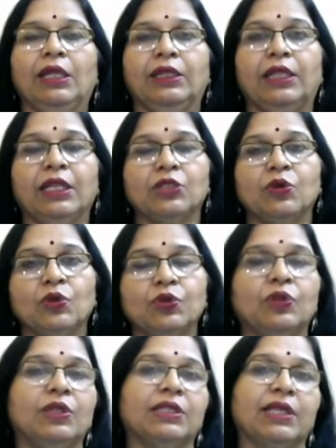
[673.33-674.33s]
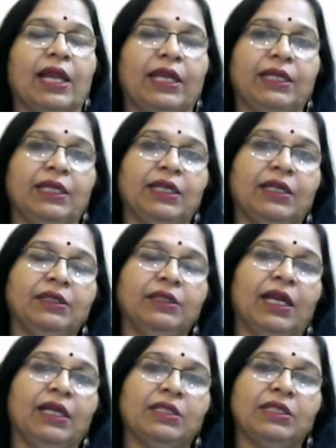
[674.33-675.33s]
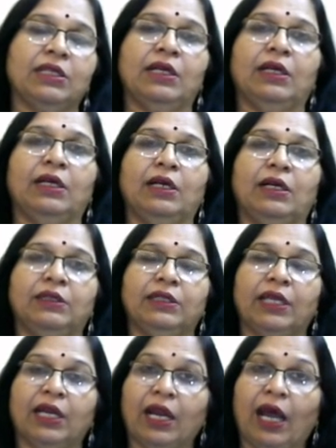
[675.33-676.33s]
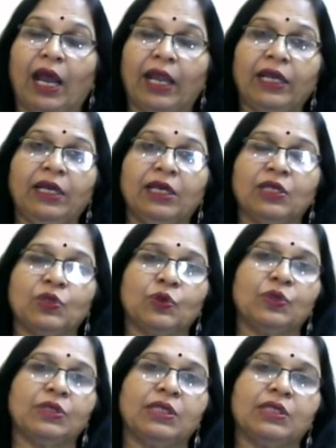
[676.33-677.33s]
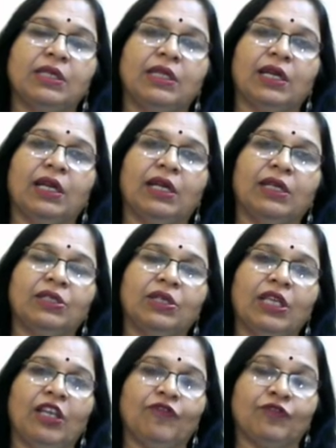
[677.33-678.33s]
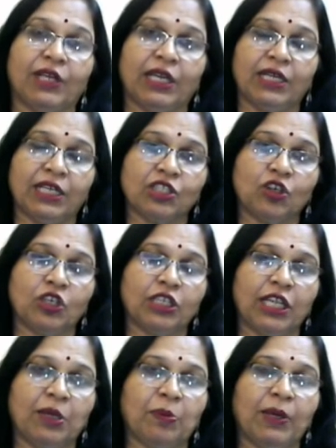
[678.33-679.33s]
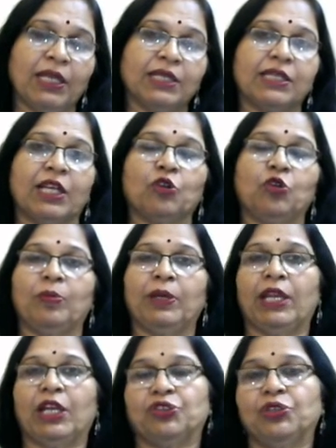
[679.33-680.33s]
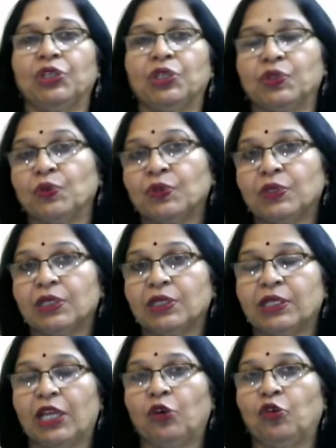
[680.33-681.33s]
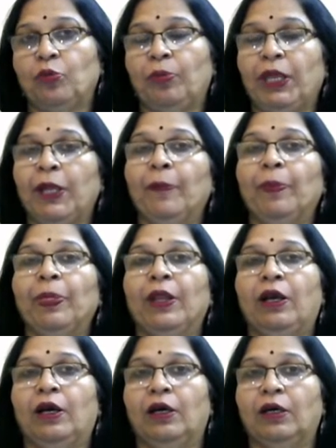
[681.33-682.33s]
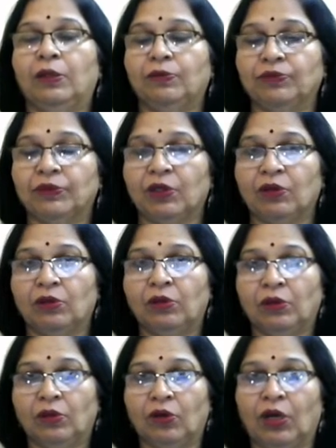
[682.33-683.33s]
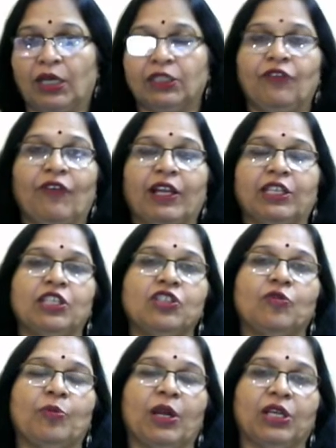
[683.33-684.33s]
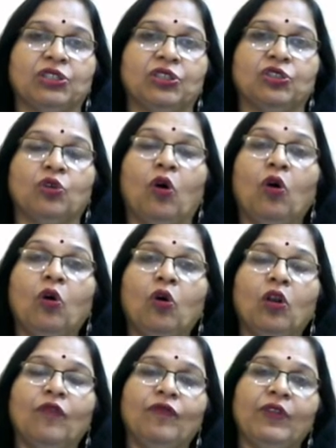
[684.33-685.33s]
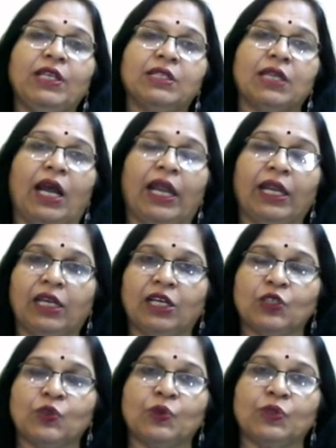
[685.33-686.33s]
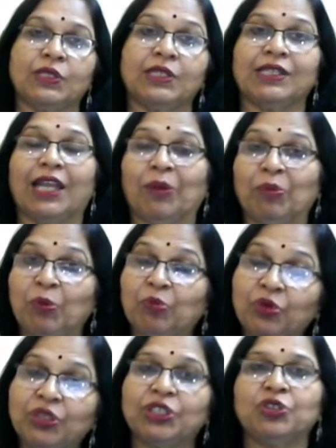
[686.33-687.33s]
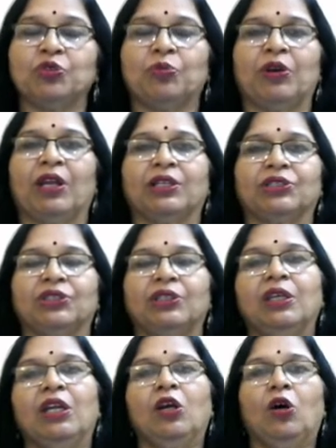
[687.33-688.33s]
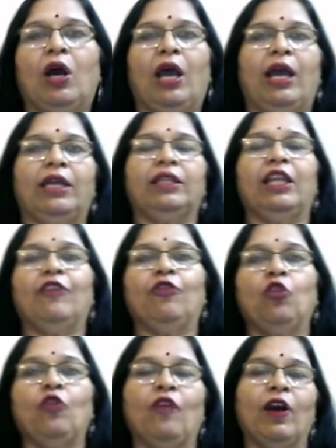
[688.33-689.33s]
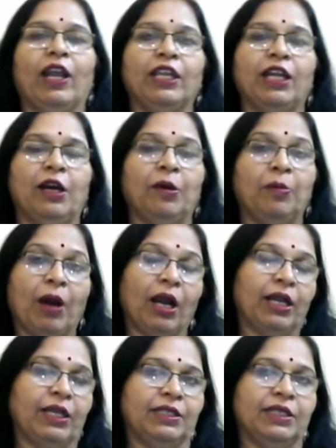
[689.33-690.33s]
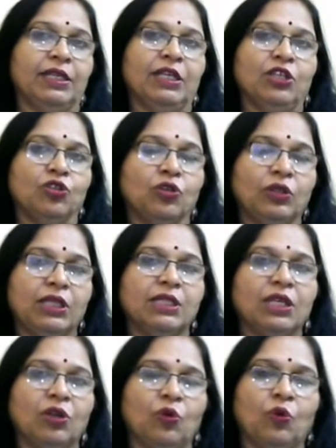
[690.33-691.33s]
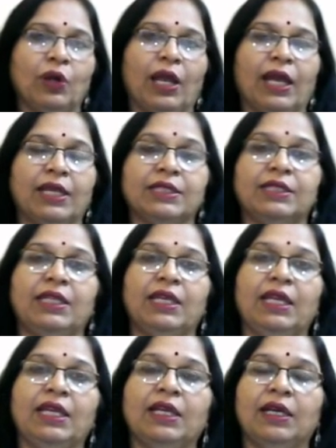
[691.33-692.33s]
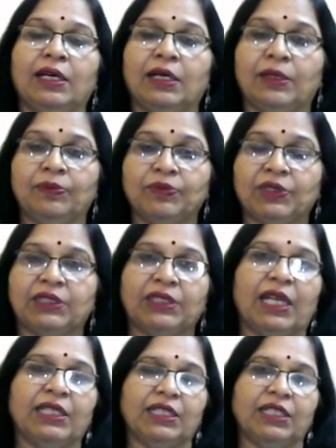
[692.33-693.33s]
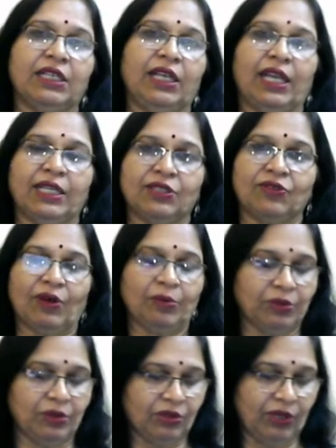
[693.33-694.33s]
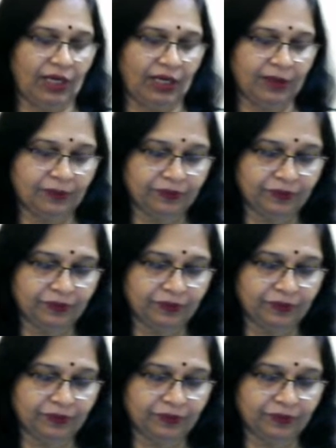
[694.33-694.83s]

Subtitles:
There is also this idea that there are idle resources in the country if trade does not take place. There could be natural resources, there could be the other factors of production. So, all of these idle resources can be put into production and therefore find a market. So, these are known as the static gains from trade.